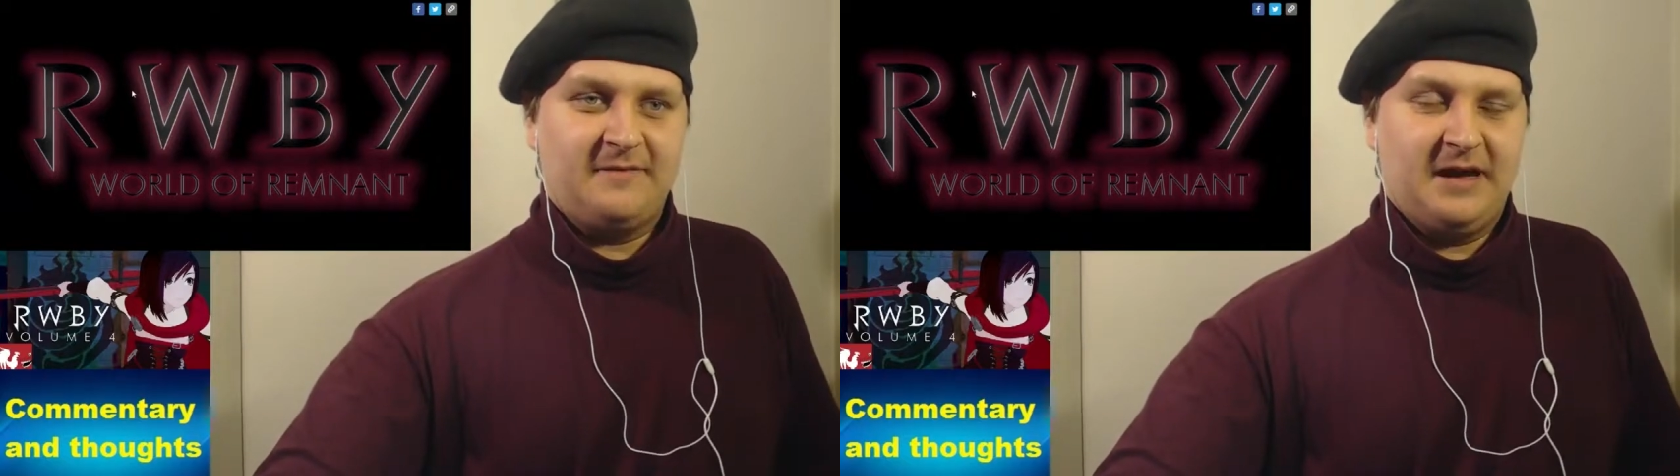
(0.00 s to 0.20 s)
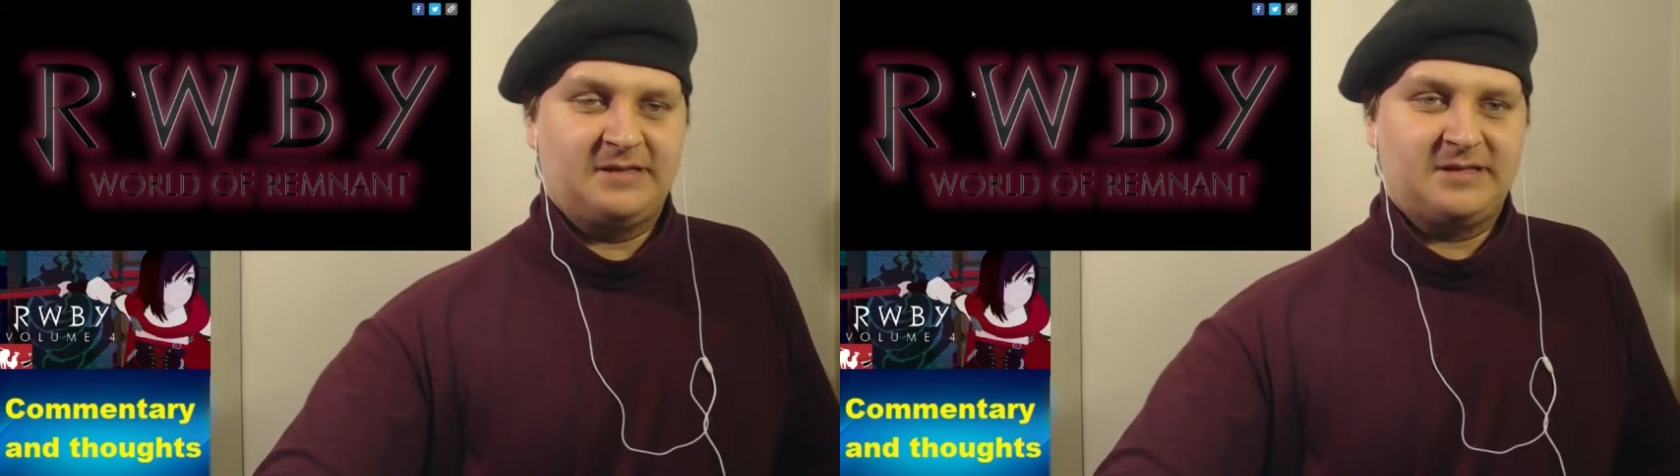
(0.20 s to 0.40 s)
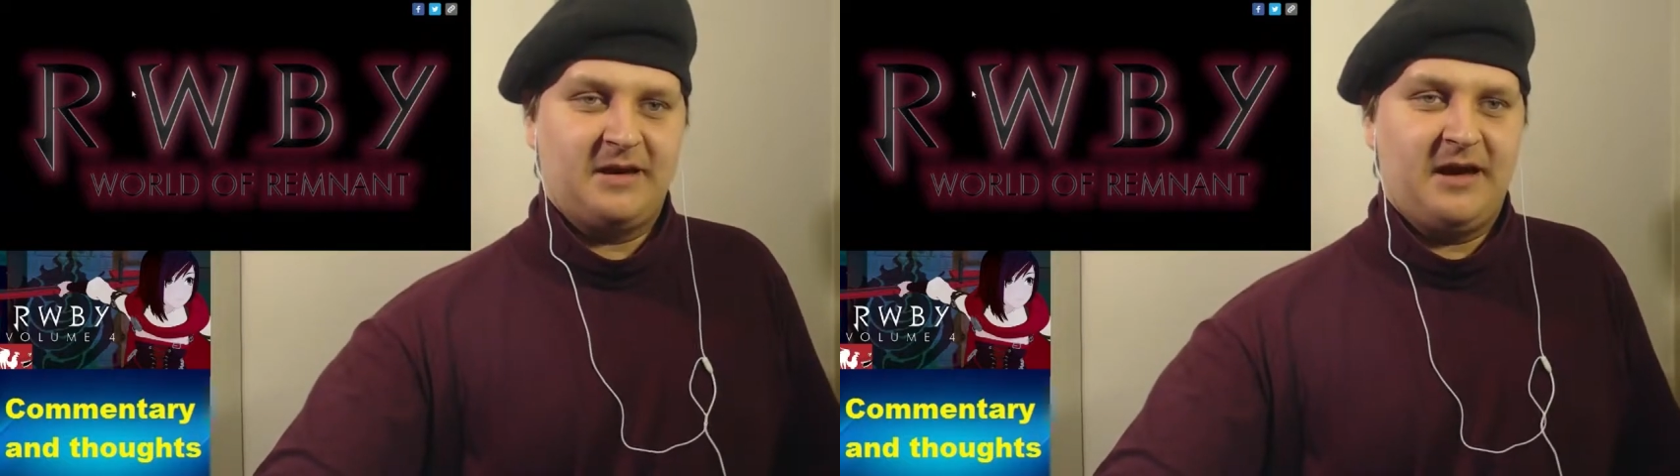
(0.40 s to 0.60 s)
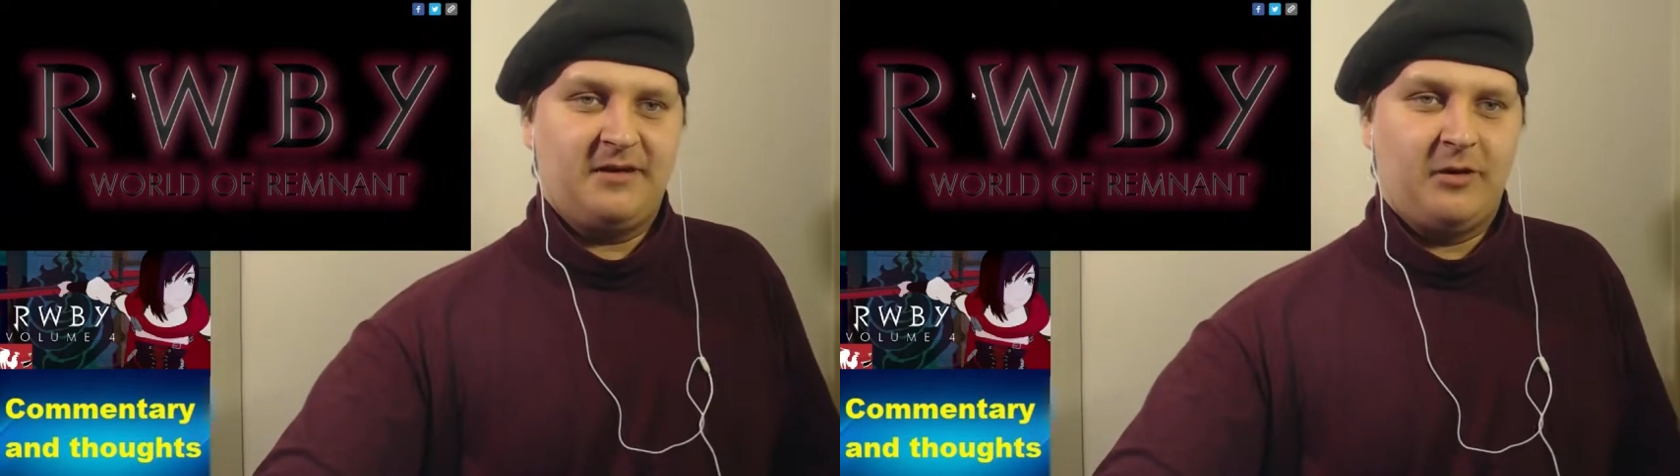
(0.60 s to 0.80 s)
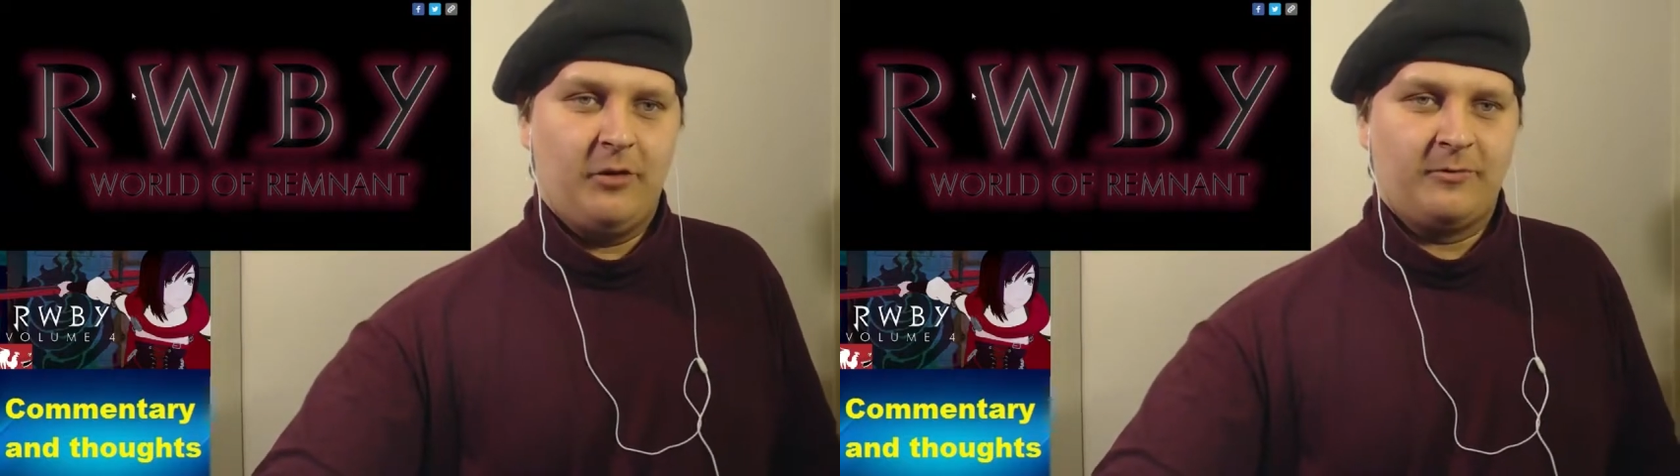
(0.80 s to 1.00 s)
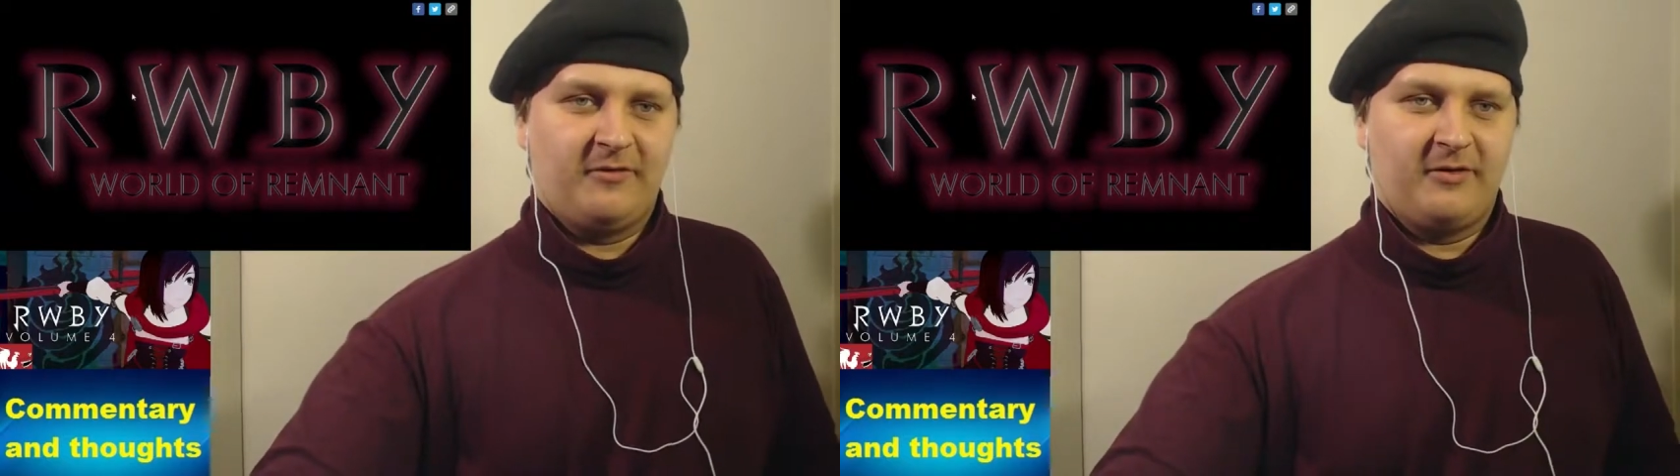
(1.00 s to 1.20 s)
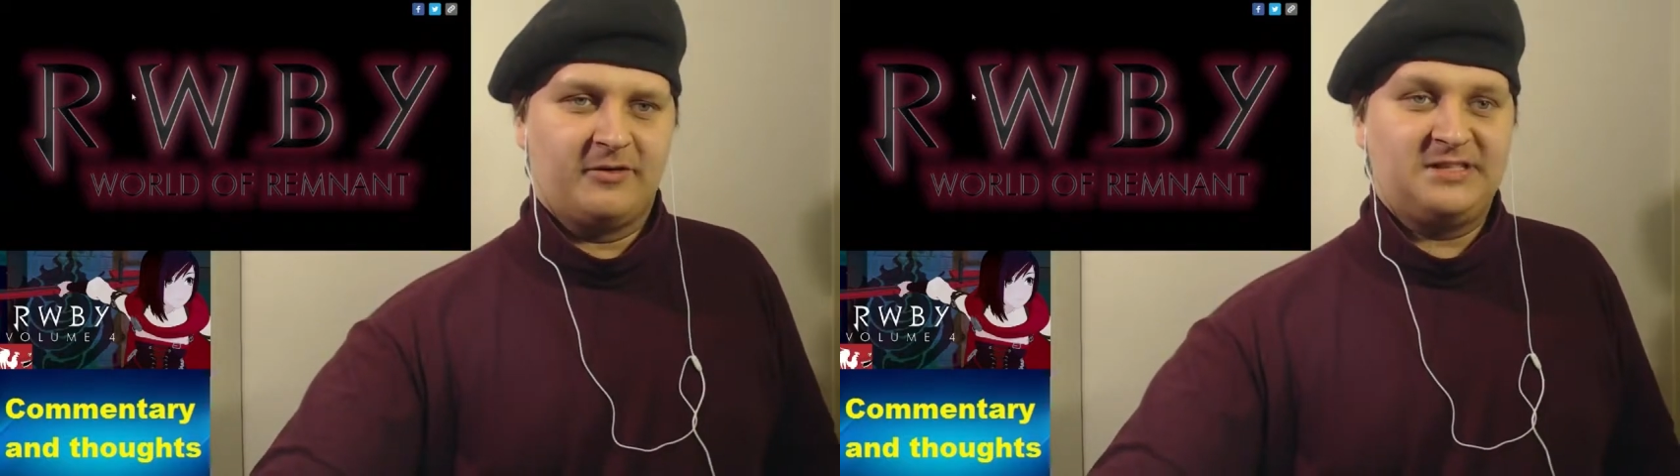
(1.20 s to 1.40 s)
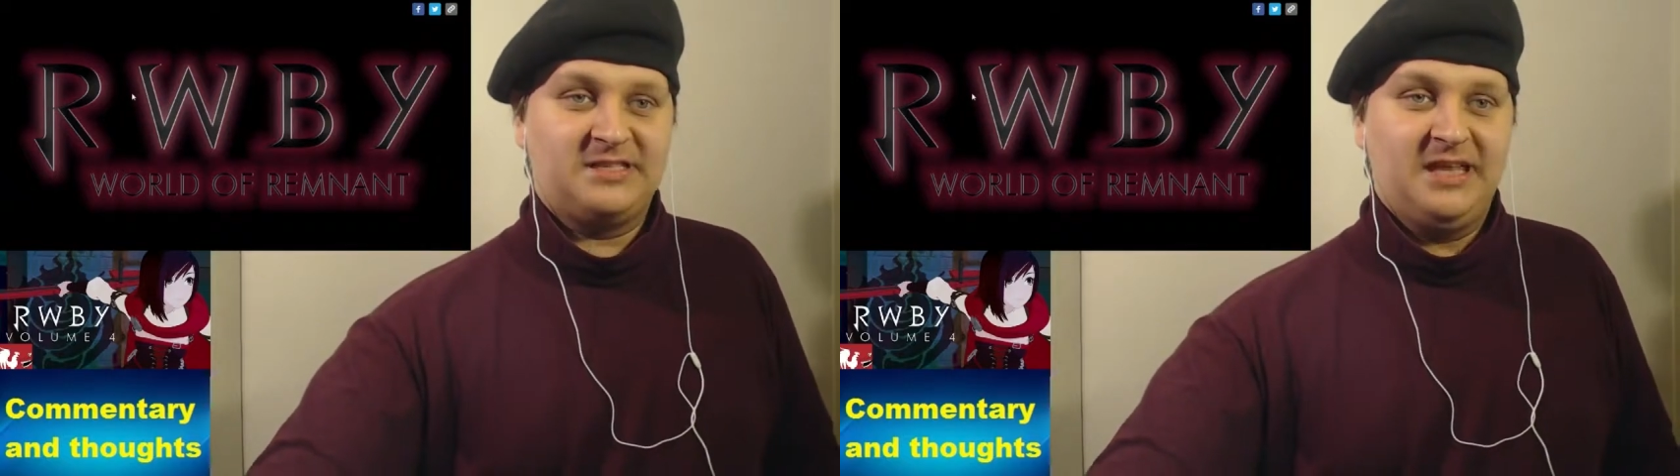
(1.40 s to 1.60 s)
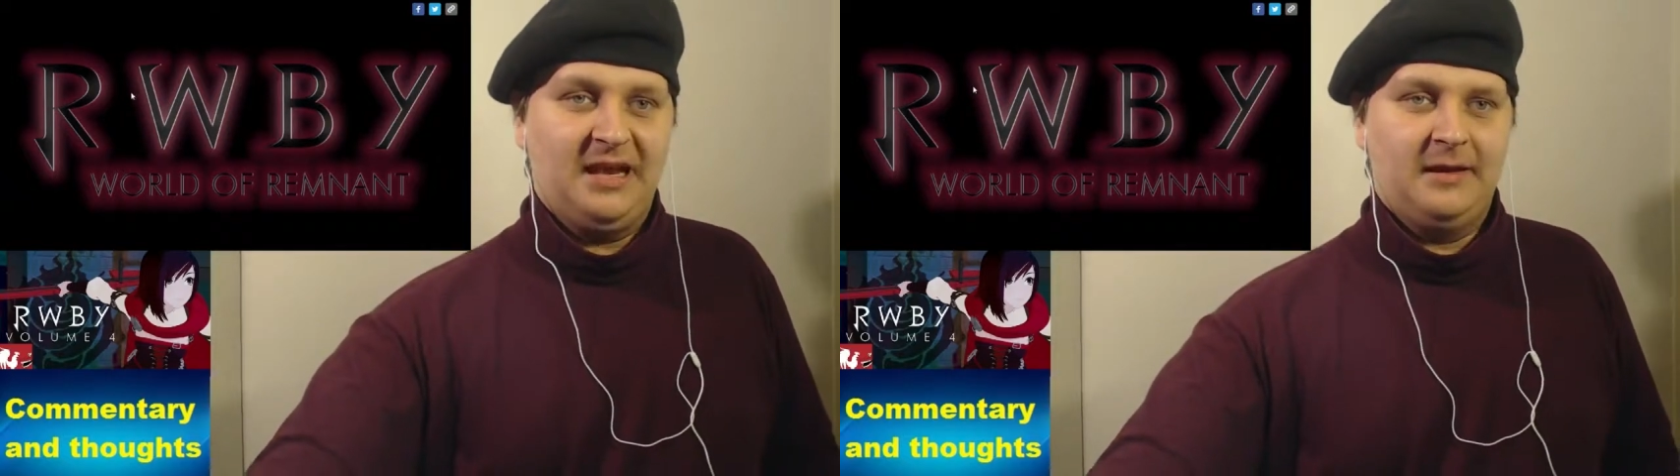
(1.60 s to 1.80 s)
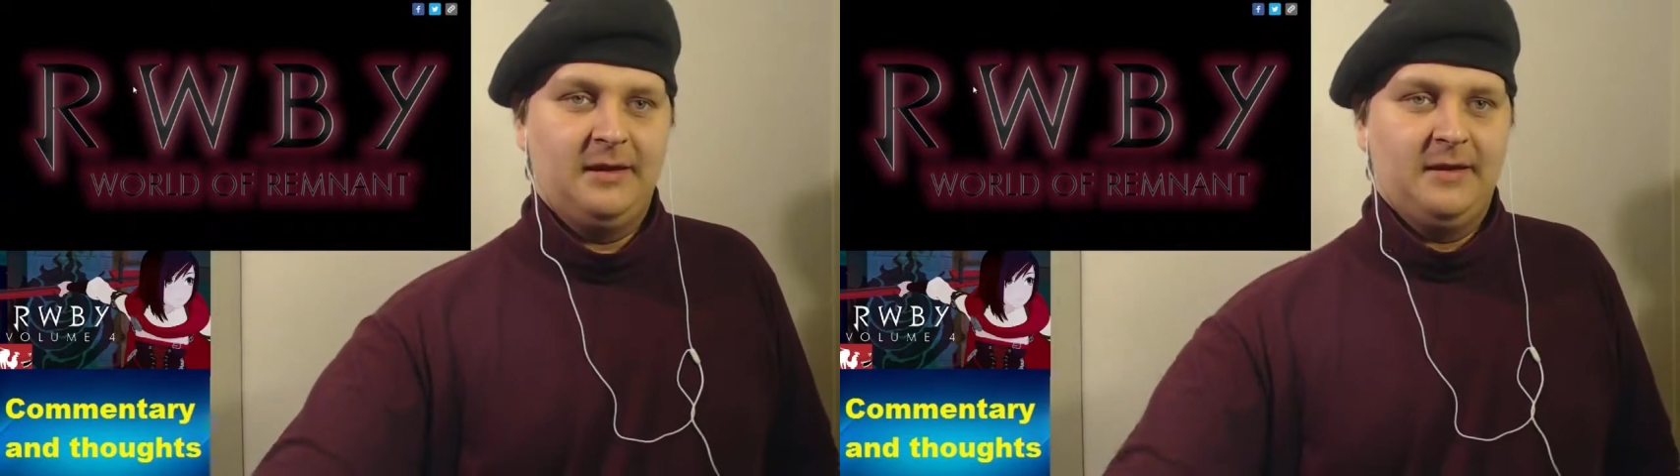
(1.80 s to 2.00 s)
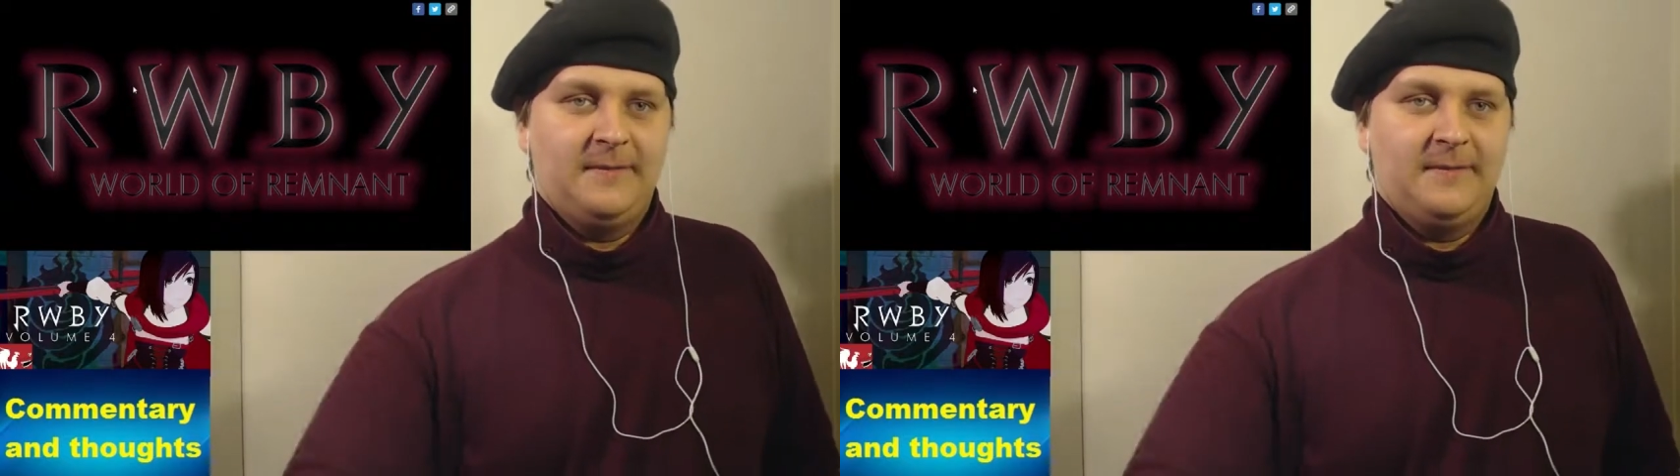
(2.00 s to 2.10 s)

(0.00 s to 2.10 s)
as I had hoped for, it still